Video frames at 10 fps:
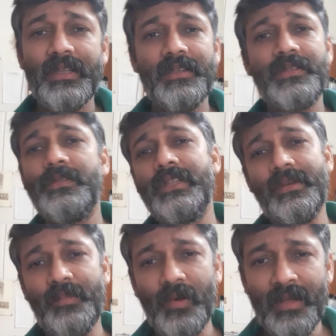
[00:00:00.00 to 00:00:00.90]
So in
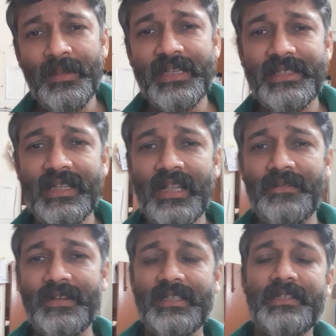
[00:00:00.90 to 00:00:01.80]
the poem
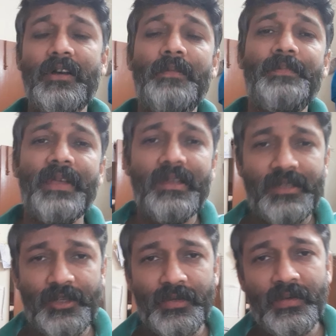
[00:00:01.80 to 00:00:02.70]
itself, it is compared
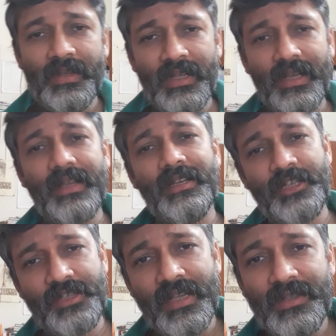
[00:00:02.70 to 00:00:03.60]
to a
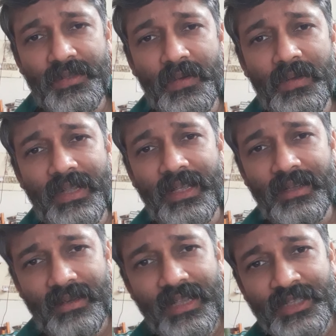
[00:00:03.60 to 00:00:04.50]
Christian soul, a
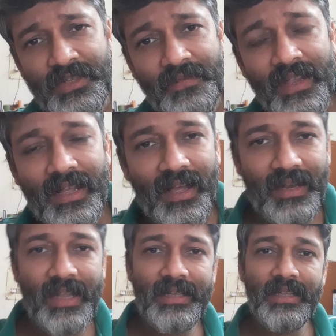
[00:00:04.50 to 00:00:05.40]
Christ figure,
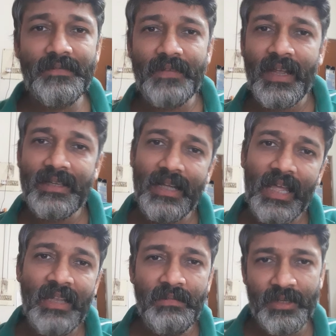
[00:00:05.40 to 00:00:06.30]
and in fact,
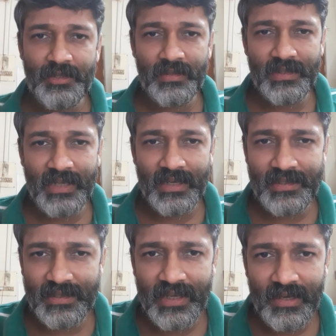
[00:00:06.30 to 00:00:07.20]
the albatross
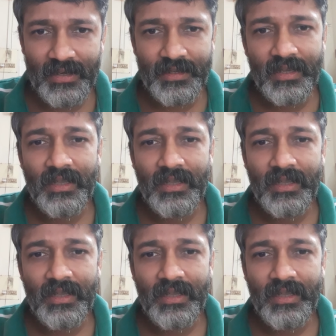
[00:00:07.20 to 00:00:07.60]
gets killed,